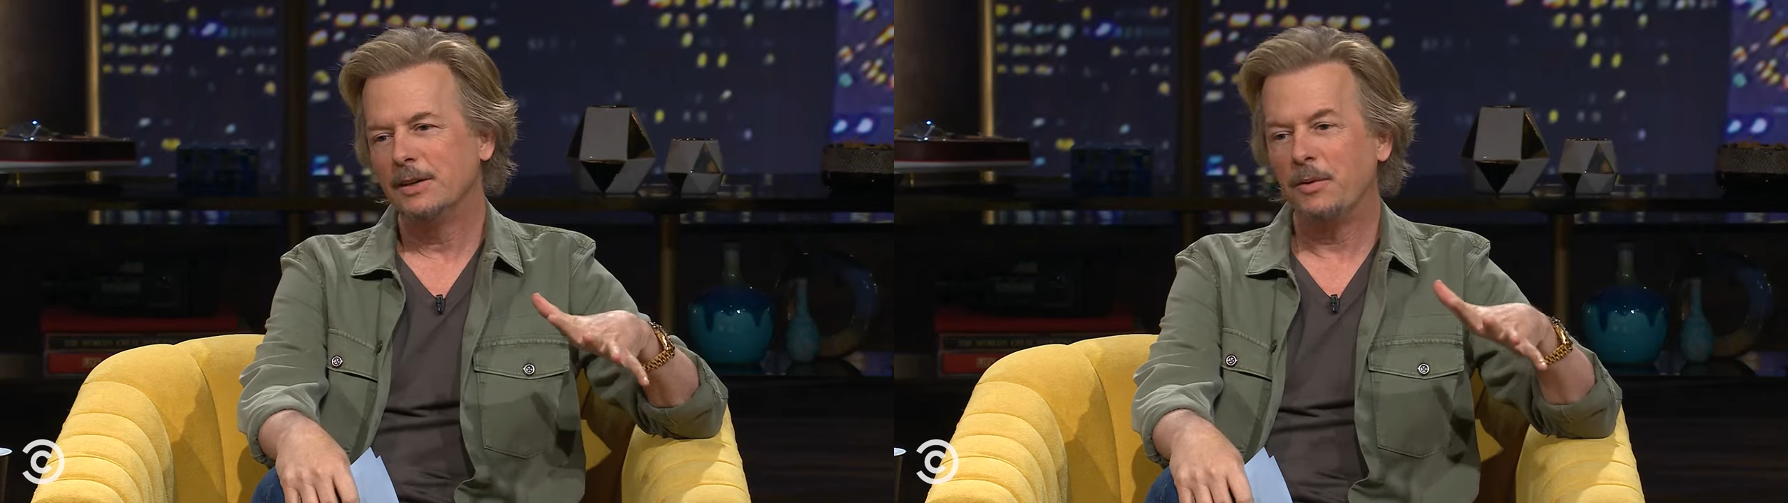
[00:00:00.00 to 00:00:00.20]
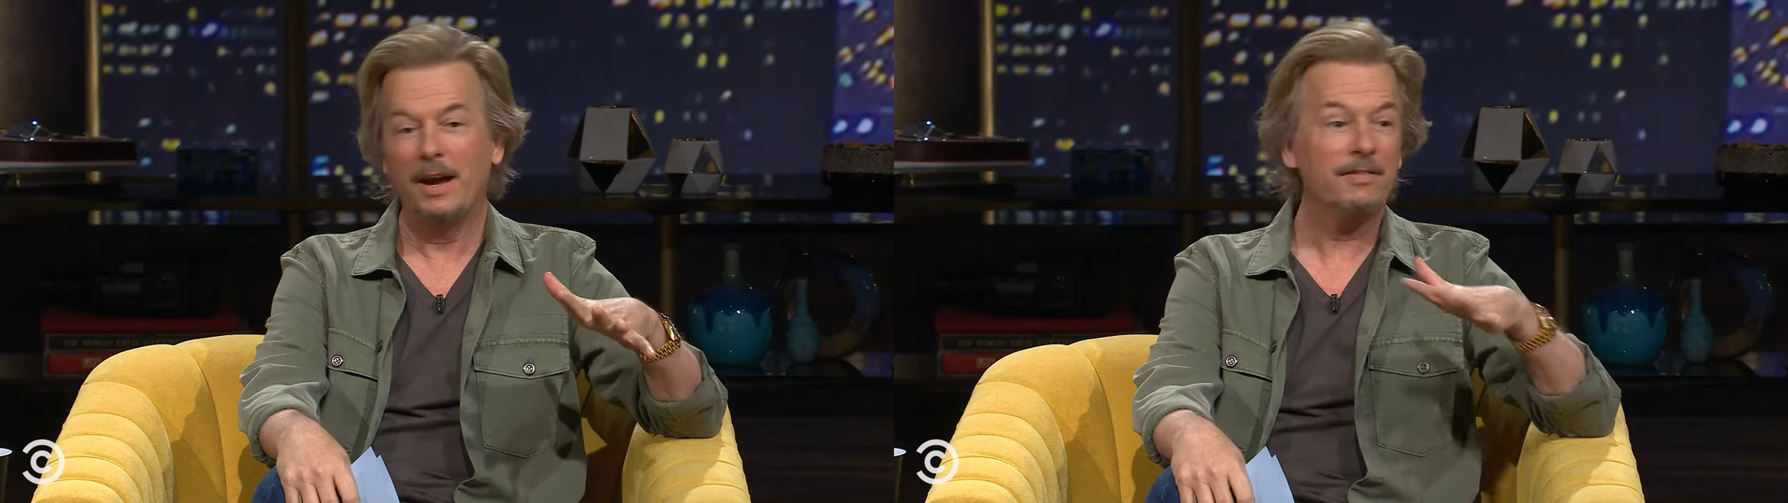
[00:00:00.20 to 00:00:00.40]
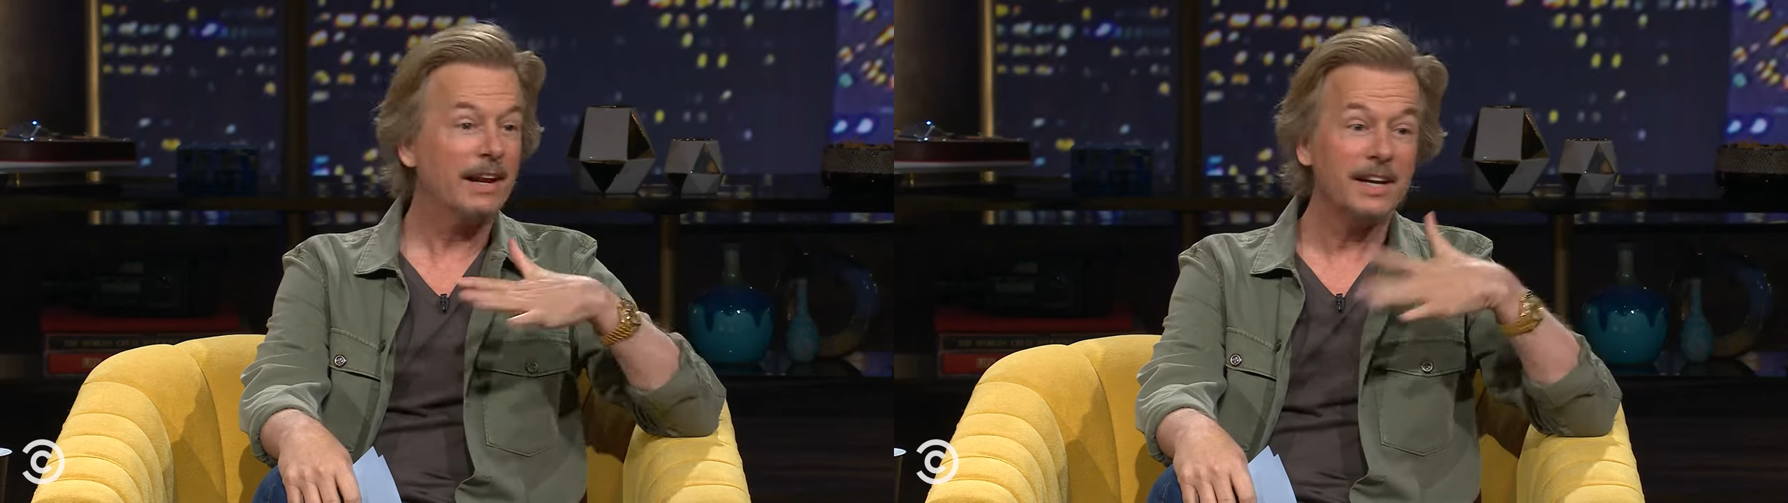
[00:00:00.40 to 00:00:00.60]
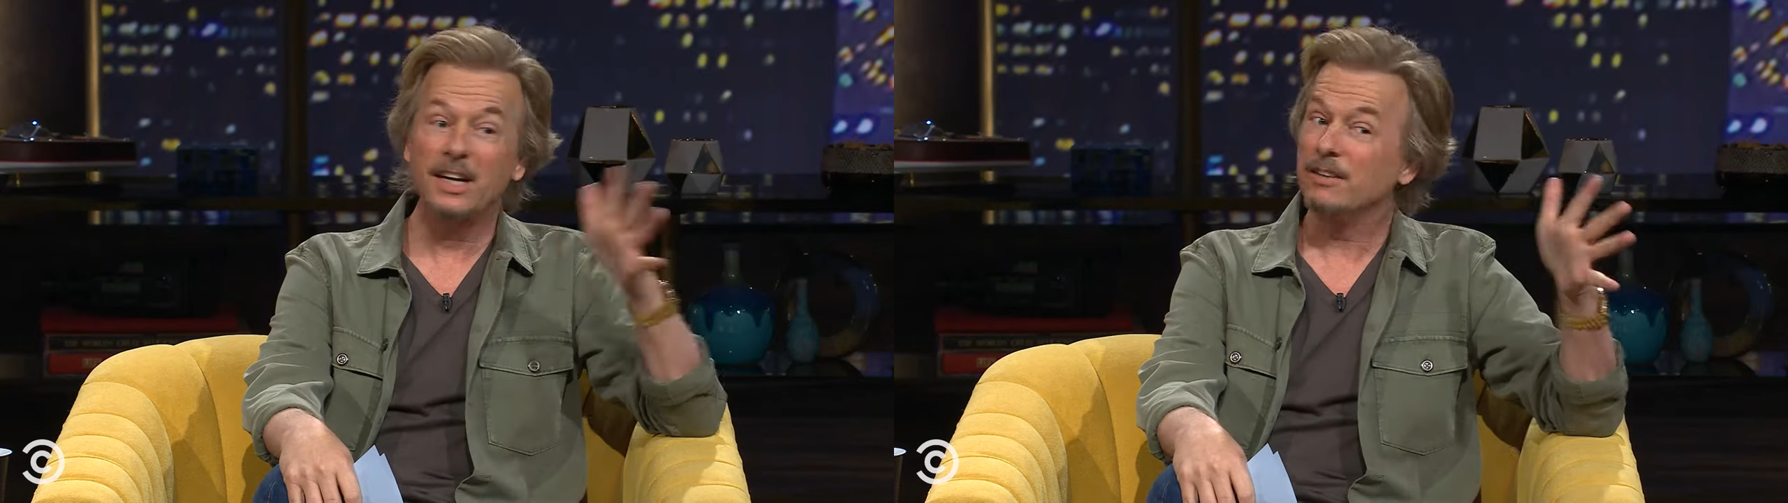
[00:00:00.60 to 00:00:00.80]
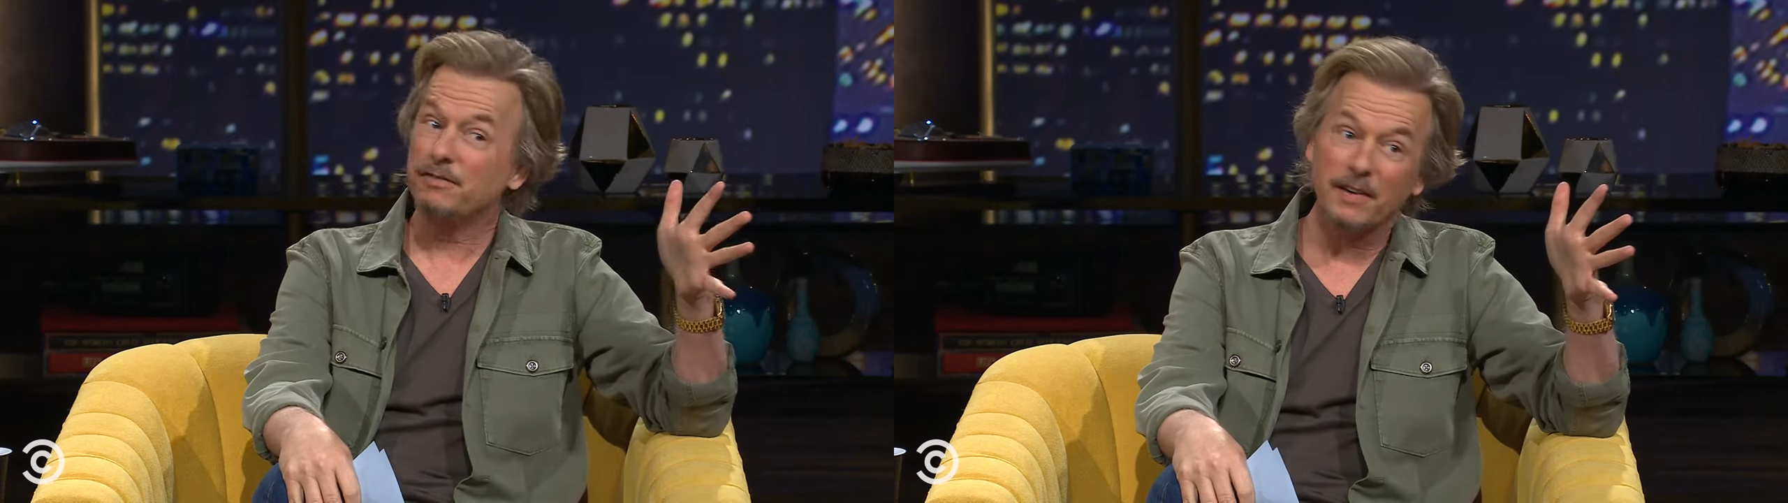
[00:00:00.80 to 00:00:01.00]
we haven't had a
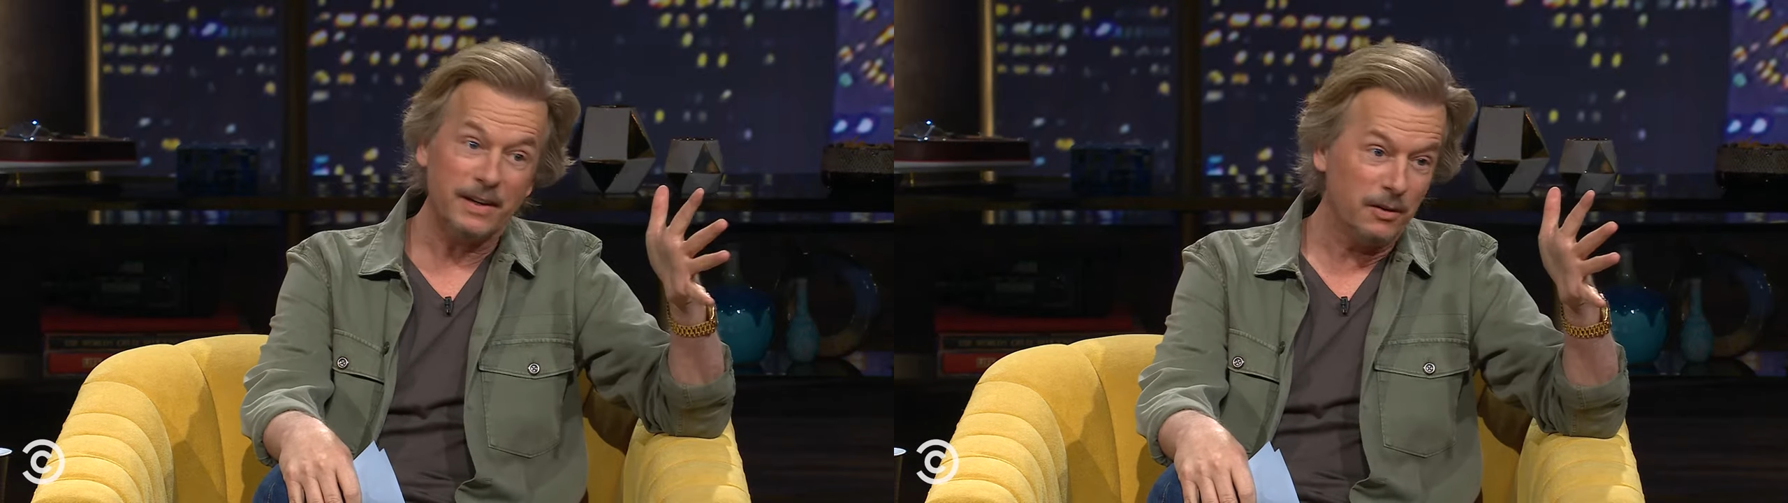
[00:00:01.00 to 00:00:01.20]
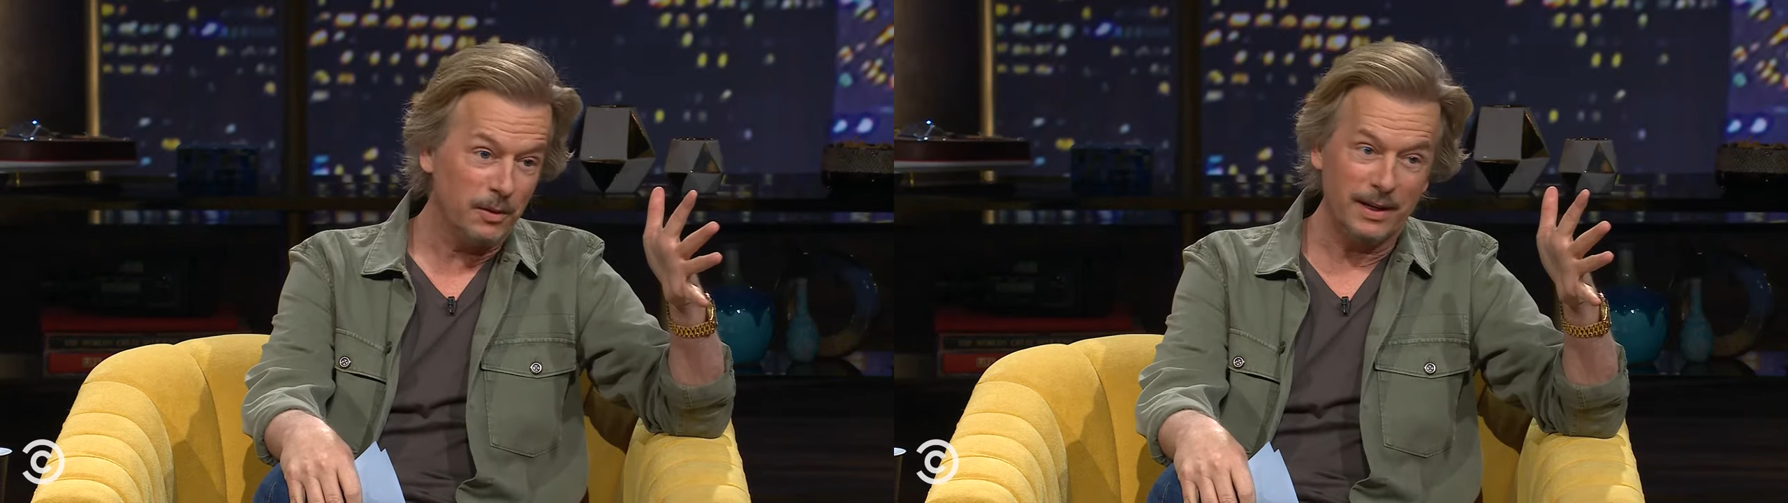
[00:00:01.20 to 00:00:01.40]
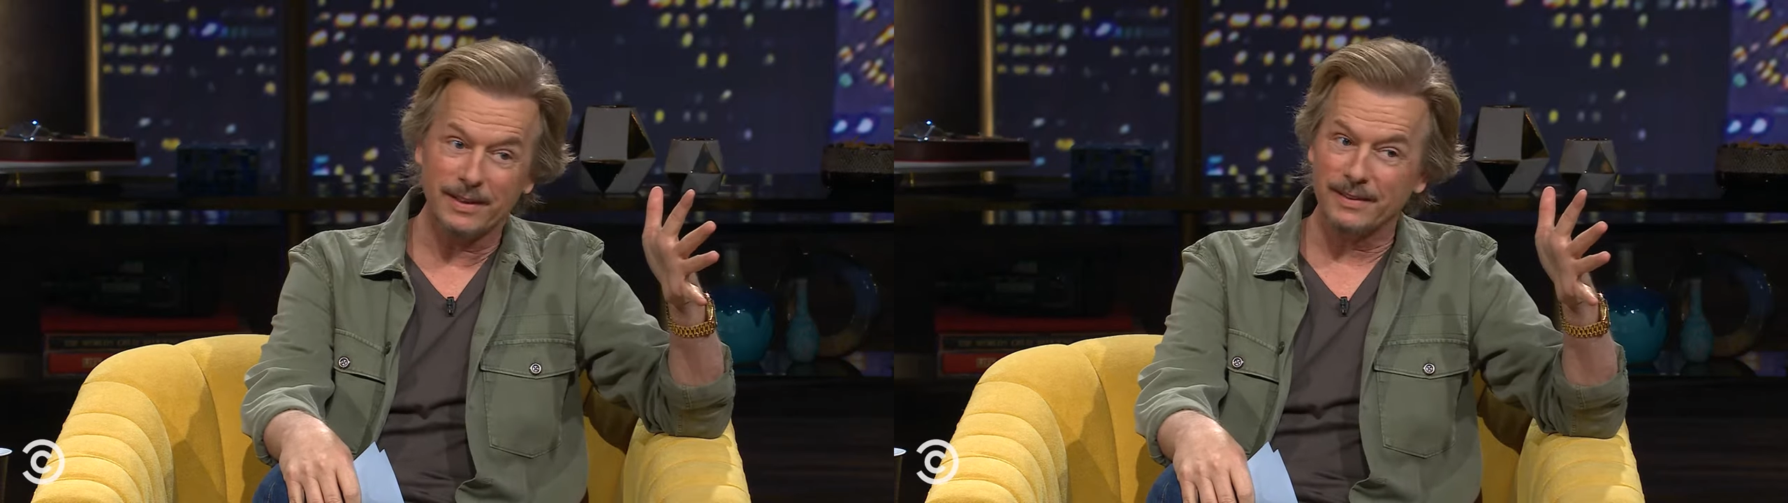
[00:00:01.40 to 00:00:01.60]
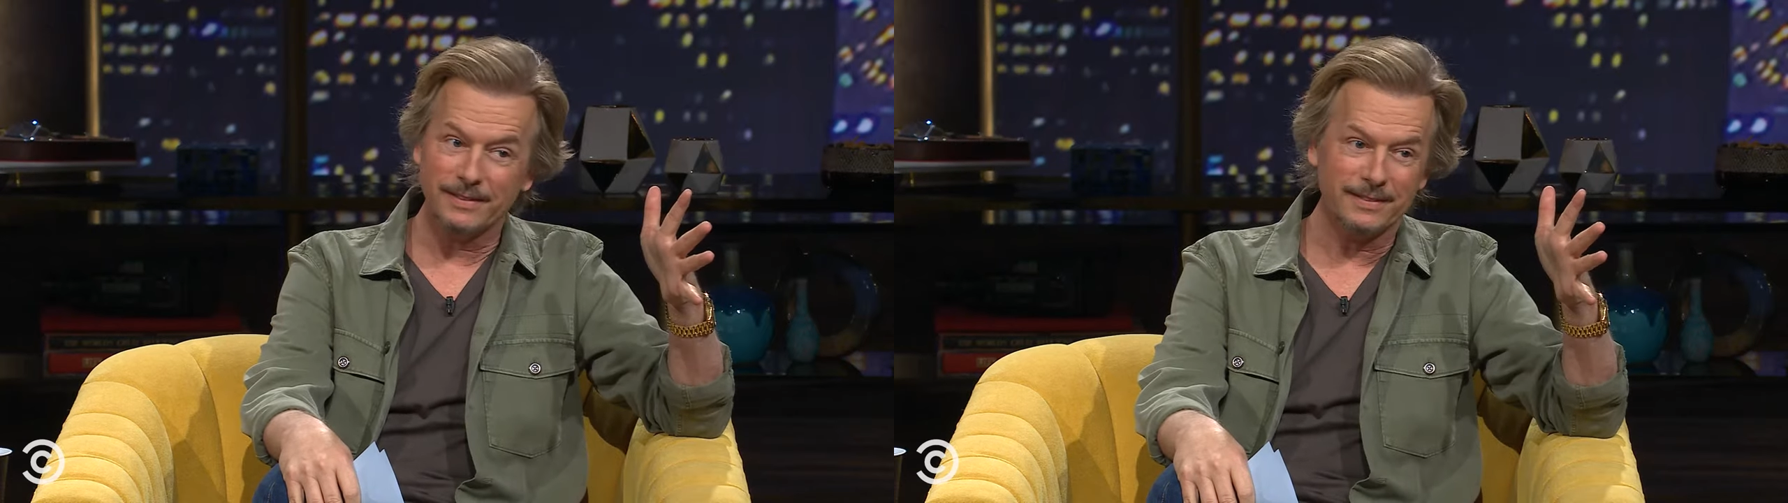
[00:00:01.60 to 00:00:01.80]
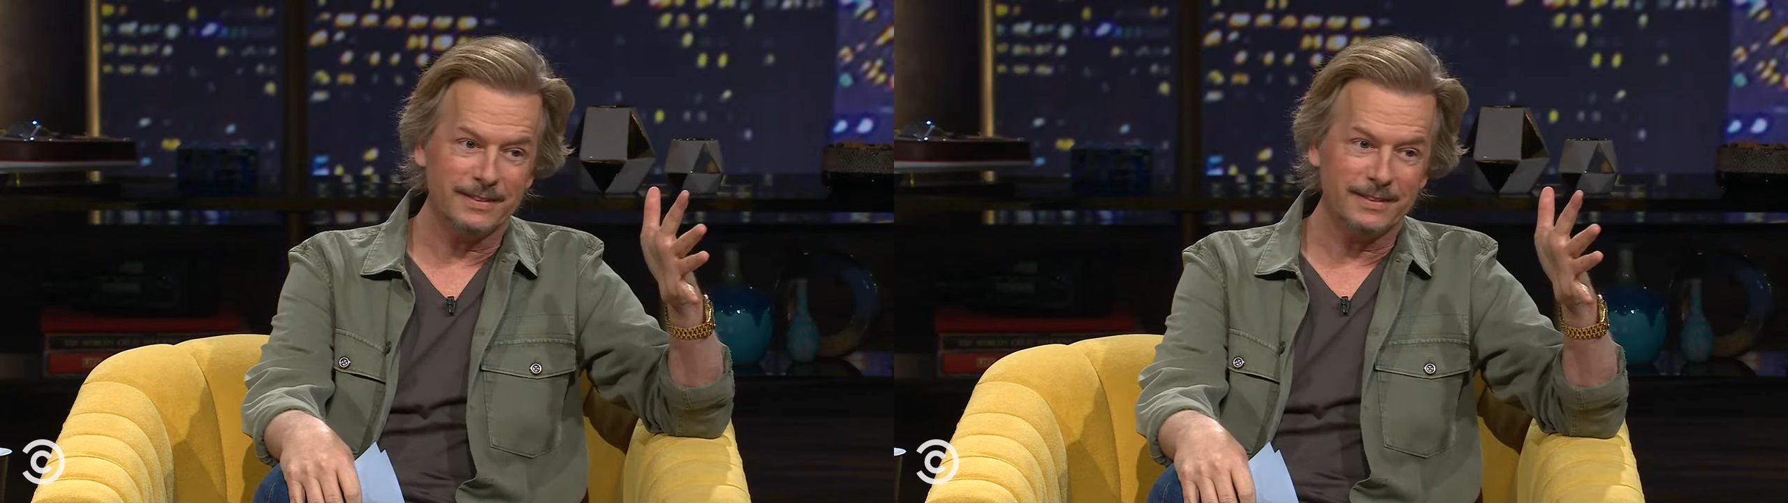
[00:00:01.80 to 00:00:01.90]
gunfight in a while.